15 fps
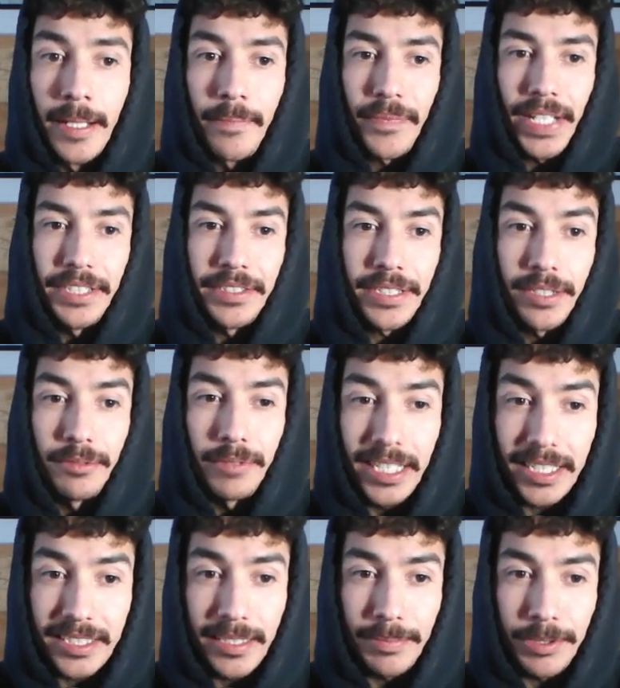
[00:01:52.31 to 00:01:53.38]
and you can
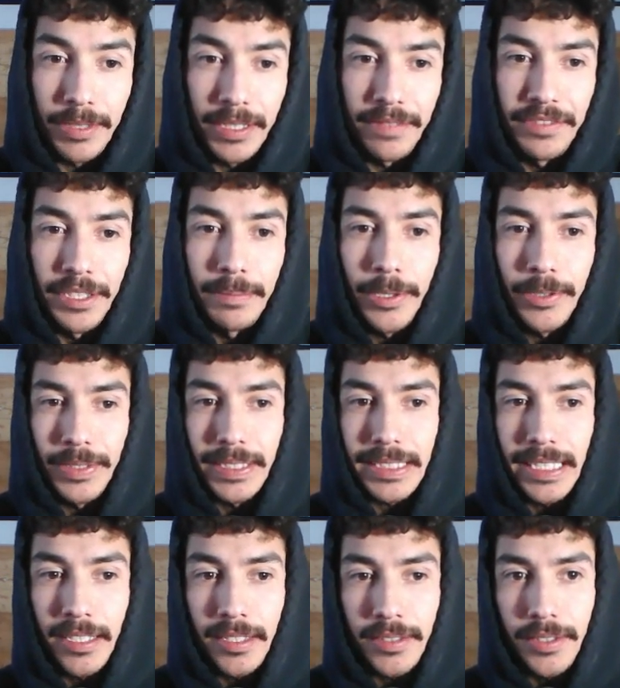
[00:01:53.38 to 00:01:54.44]
rest up to one of your opponent's
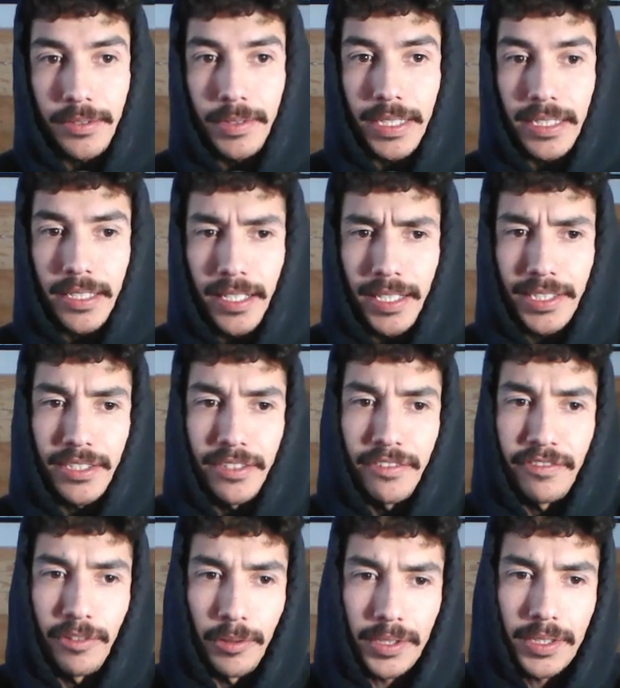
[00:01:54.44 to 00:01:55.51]
characters with a cost of
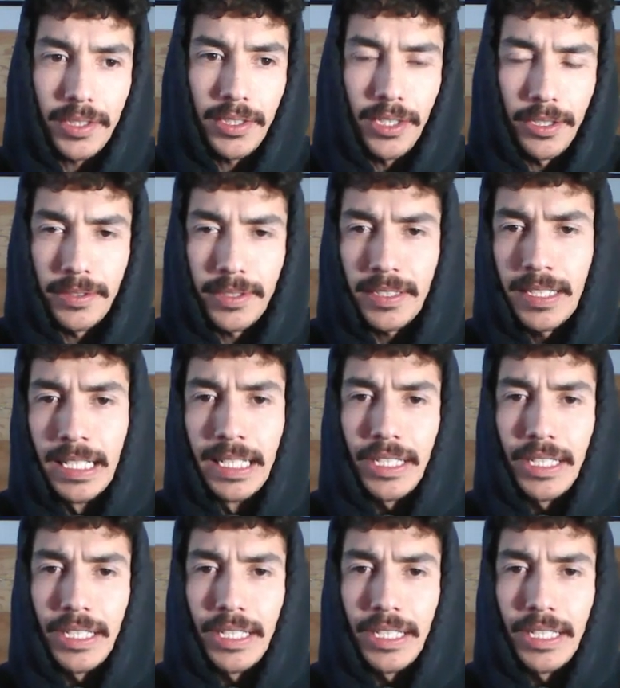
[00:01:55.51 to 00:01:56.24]
4 or lower.